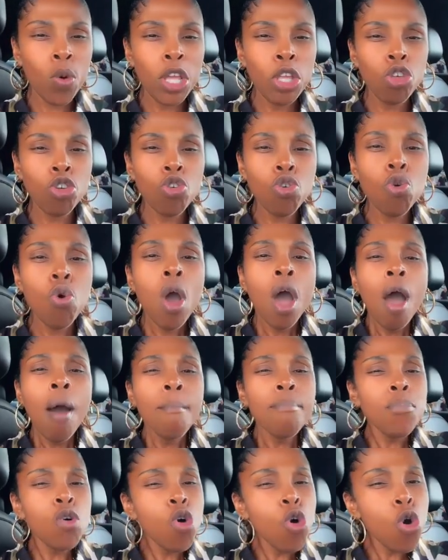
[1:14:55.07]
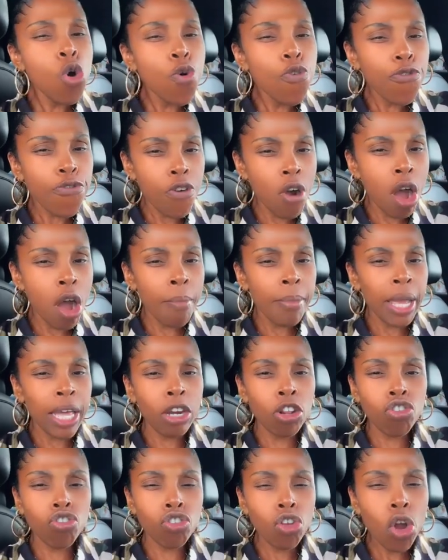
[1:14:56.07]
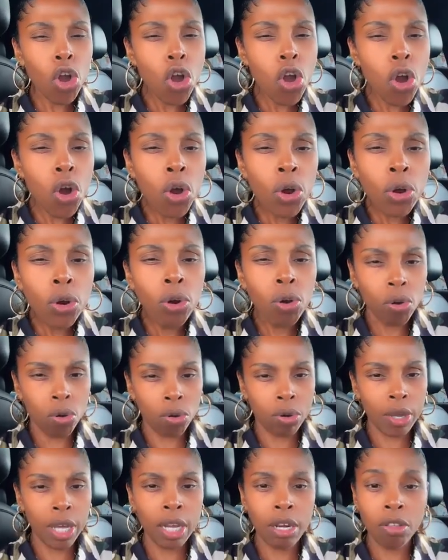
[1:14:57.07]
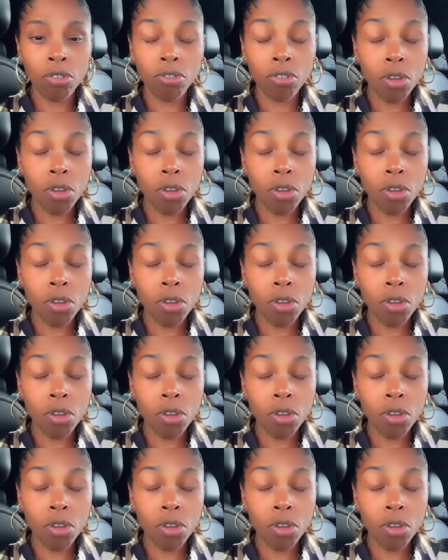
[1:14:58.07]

But when you move from an eternal